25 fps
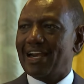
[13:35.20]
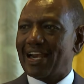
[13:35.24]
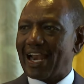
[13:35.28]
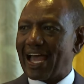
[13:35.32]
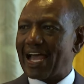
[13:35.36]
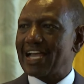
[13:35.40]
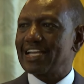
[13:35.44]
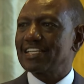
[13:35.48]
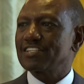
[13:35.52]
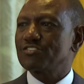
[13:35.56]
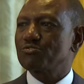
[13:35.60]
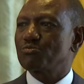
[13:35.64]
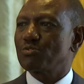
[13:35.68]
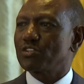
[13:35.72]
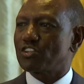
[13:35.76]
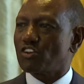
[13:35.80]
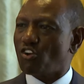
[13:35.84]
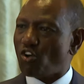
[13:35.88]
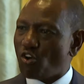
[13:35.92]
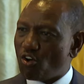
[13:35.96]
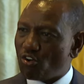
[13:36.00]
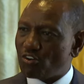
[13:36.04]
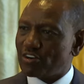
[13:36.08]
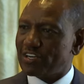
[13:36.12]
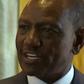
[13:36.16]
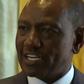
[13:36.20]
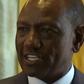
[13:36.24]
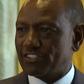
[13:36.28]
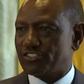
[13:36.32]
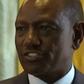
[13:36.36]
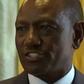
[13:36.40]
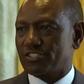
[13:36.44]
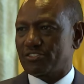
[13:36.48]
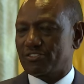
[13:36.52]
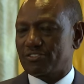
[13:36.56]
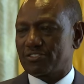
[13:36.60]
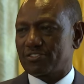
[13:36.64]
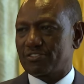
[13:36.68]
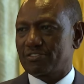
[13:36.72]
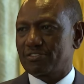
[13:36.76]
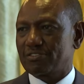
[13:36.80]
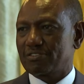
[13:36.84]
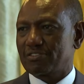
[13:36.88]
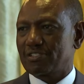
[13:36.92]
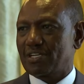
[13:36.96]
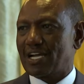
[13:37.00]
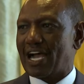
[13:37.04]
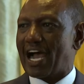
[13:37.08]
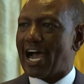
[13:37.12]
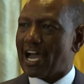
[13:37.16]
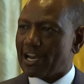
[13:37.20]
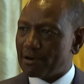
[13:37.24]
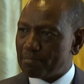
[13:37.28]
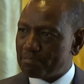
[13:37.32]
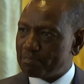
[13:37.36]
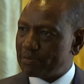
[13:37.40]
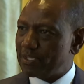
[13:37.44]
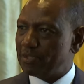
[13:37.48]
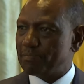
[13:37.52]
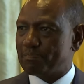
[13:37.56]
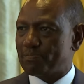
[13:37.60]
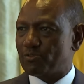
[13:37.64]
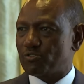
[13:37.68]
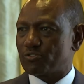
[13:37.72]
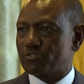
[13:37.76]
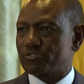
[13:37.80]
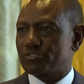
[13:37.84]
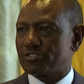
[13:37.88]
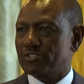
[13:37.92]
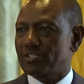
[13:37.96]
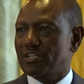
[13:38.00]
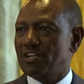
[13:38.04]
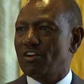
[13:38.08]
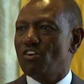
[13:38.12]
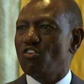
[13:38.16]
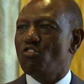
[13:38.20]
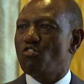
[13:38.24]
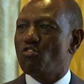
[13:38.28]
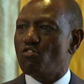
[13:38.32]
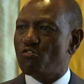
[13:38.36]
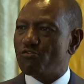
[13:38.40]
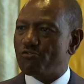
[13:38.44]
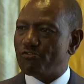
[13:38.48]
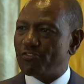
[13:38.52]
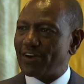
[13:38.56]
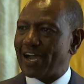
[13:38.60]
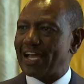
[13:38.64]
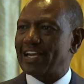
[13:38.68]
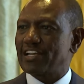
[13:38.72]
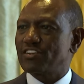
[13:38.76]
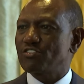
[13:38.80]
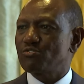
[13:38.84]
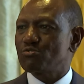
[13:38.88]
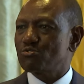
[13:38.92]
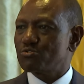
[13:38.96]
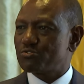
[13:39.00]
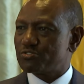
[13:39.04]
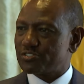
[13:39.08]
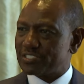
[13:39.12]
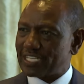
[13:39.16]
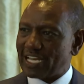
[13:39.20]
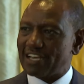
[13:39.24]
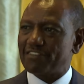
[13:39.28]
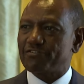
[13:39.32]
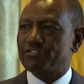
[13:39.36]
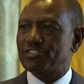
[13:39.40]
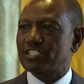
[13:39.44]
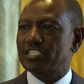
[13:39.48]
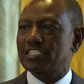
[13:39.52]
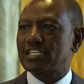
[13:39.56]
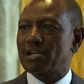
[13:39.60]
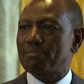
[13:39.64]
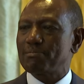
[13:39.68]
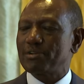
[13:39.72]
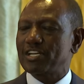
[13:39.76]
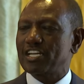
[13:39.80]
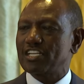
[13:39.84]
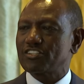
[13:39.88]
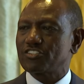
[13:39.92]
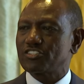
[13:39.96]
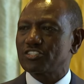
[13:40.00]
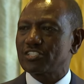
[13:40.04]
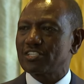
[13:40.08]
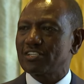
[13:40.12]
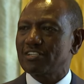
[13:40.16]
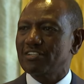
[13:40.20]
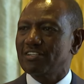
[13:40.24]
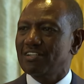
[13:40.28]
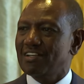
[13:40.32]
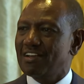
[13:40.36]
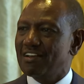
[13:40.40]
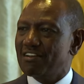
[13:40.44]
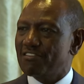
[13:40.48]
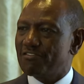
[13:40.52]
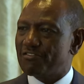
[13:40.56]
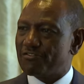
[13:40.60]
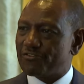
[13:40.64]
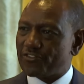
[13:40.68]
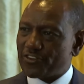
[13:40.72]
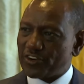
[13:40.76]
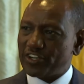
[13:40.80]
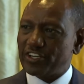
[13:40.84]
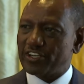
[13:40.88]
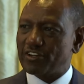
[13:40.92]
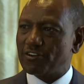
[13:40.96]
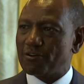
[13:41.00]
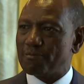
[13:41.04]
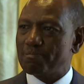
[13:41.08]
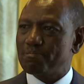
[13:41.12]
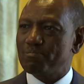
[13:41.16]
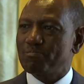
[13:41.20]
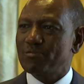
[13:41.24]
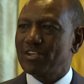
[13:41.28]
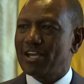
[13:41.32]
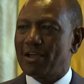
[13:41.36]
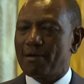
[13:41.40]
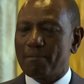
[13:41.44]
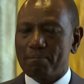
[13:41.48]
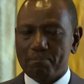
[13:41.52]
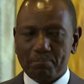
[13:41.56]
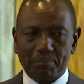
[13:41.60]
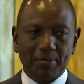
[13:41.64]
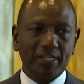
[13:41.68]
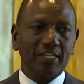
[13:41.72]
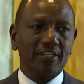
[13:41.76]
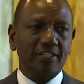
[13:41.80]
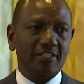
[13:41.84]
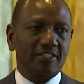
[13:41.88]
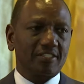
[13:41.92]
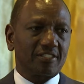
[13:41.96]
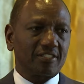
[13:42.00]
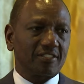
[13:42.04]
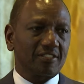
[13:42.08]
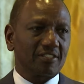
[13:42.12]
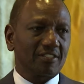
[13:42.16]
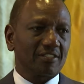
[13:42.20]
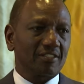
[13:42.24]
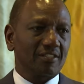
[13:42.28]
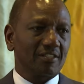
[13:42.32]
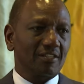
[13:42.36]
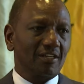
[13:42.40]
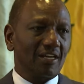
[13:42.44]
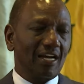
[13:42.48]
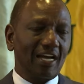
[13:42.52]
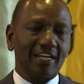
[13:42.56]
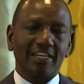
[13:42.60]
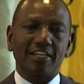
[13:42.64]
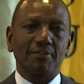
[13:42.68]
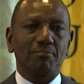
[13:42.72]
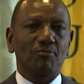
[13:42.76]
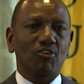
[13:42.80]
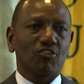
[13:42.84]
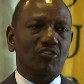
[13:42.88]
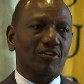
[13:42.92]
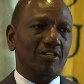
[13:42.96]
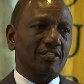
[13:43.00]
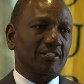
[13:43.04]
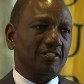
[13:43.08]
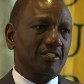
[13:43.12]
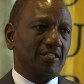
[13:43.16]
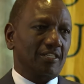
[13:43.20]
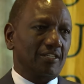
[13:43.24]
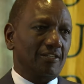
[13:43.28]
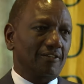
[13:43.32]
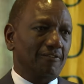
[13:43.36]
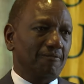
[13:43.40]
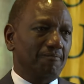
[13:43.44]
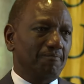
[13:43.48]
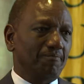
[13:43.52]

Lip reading: lies with all nations and peoples who value self-determination, freedom, peace, and democracy.